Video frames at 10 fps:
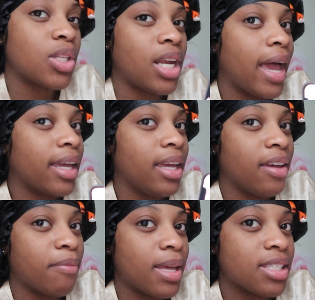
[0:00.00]
So then I can
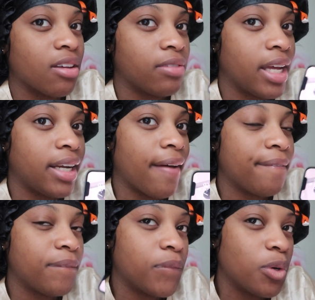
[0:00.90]
give myself like that
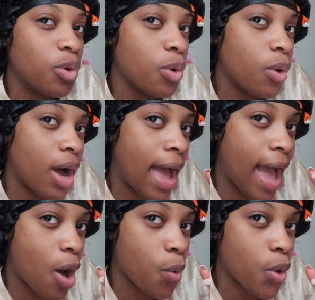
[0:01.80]
full
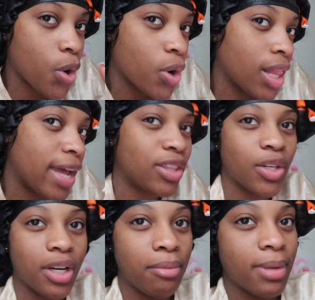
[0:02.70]
hour, like
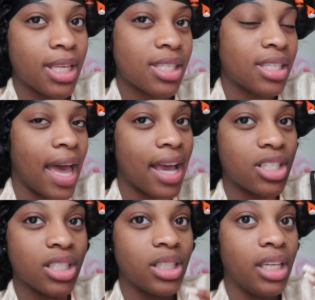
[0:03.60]
30 minutes to
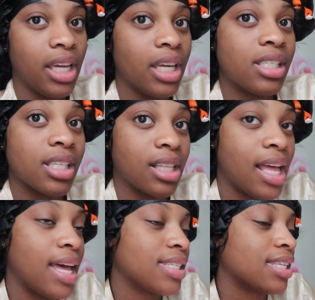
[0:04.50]
actually get to
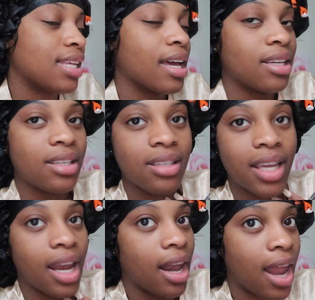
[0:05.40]
class, because I
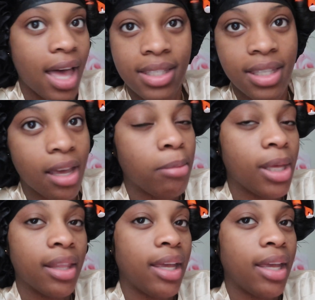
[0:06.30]
cannot stand being